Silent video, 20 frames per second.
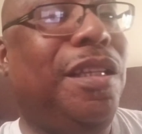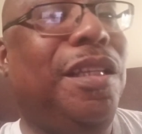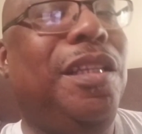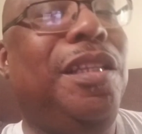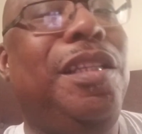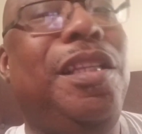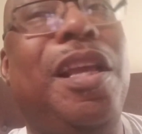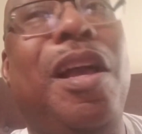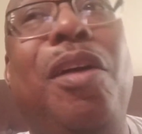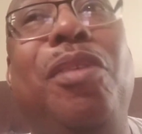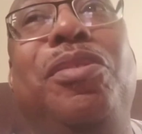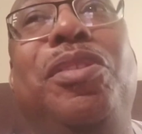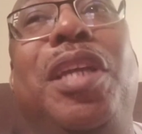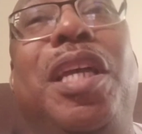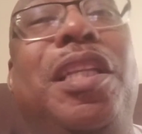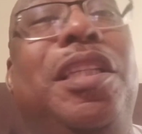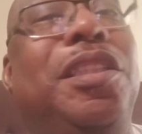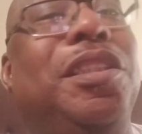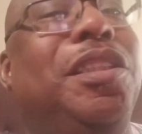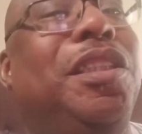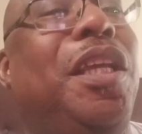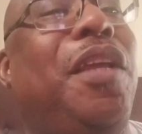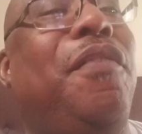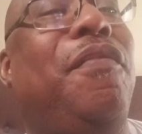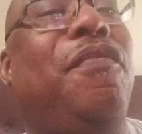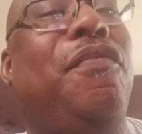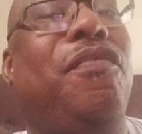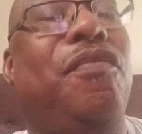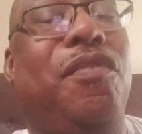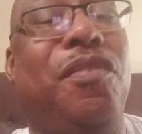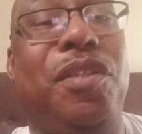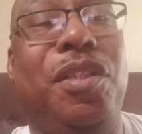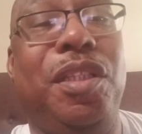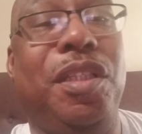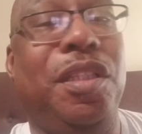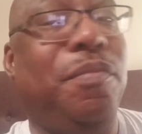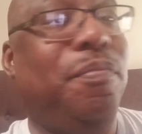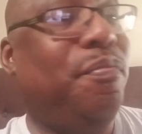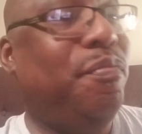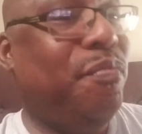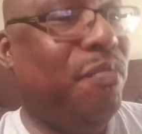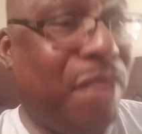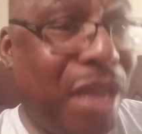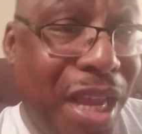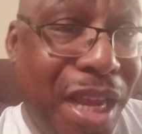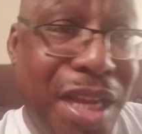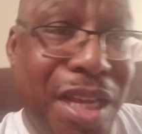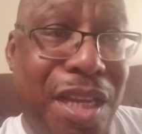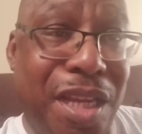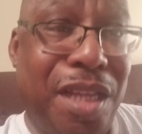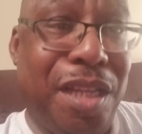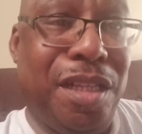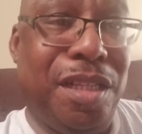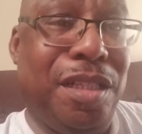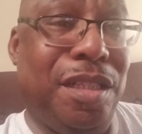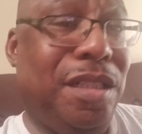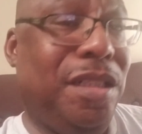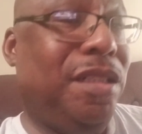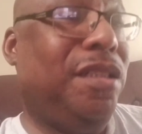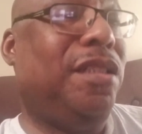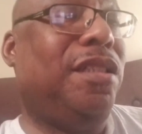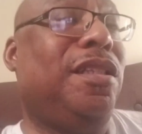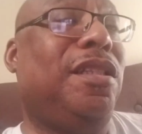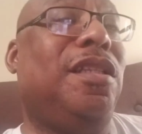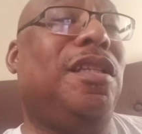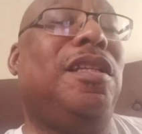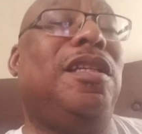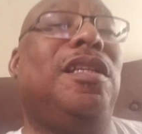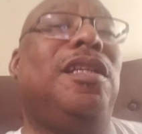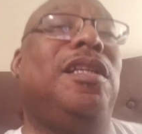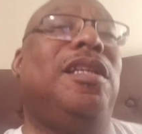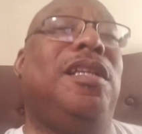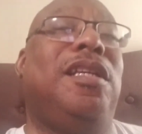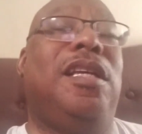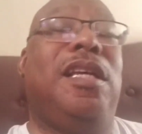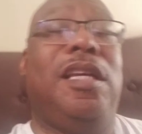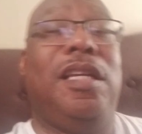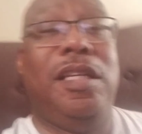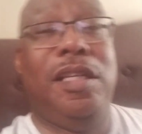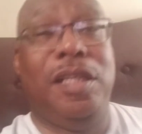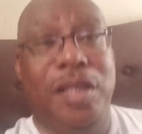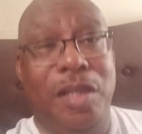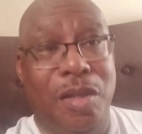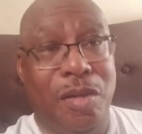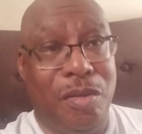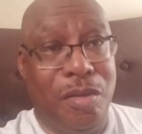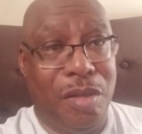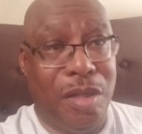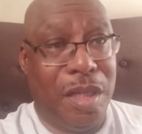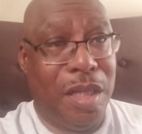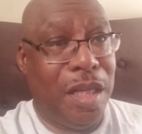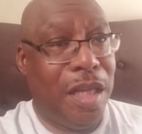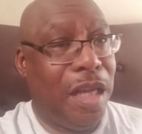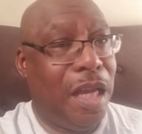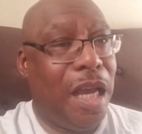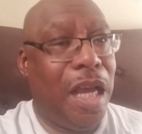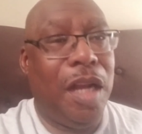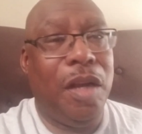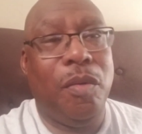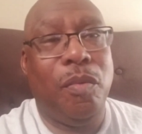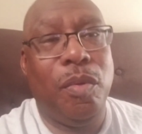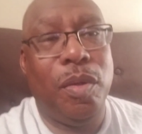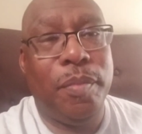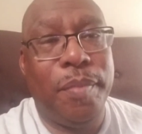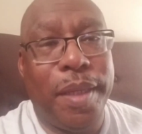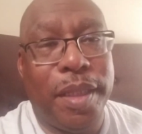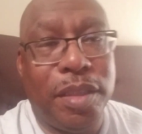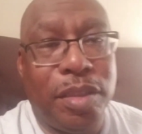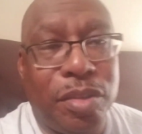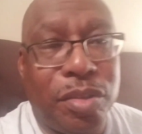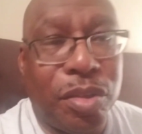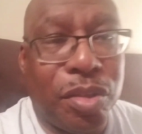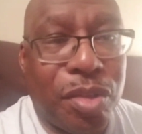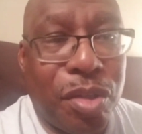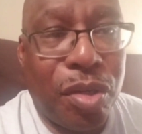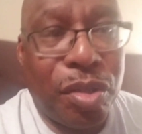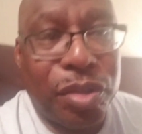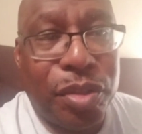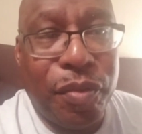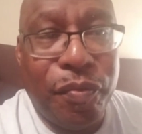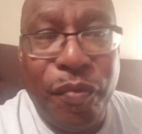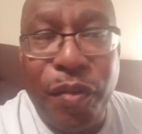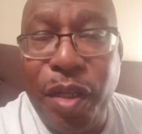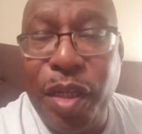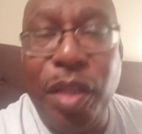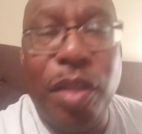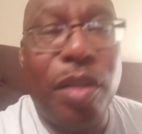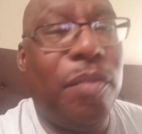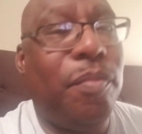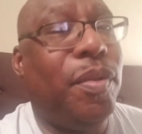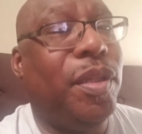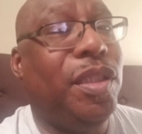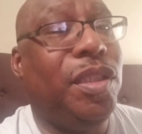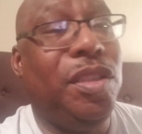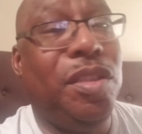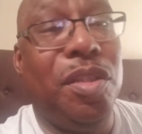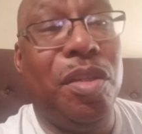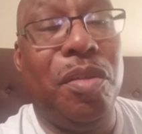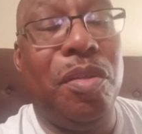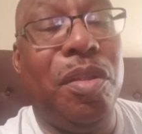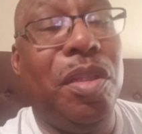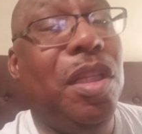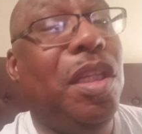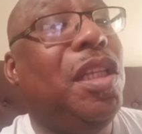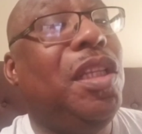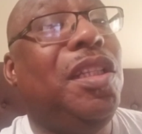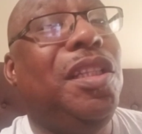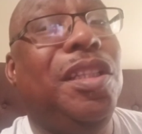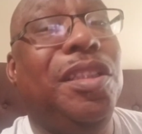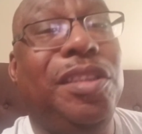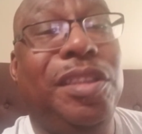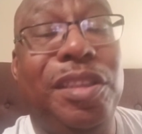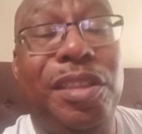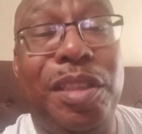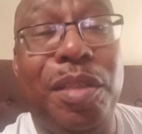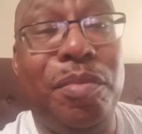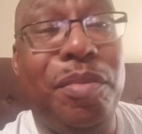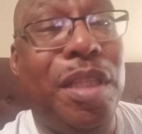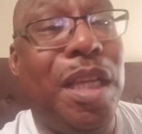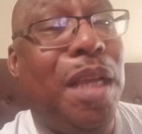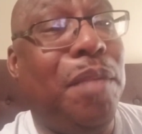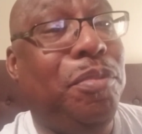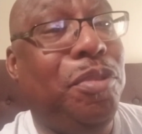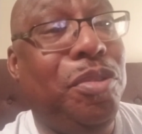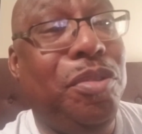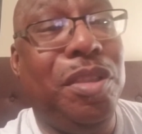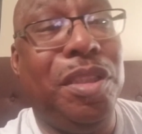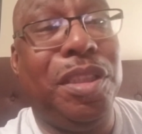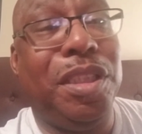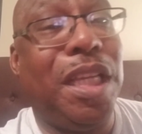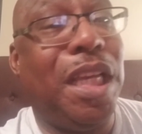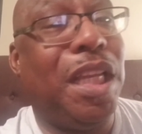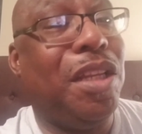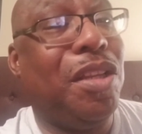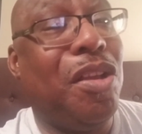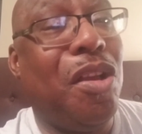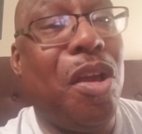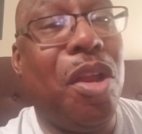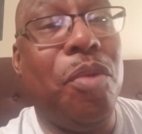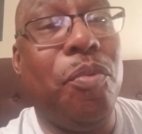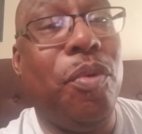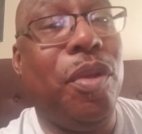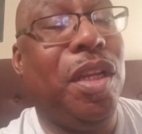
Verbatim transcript: Y'all trying to say, man, you know, I don't want to make this a cursing video, but you know, there's just, sometimes you just got to call it what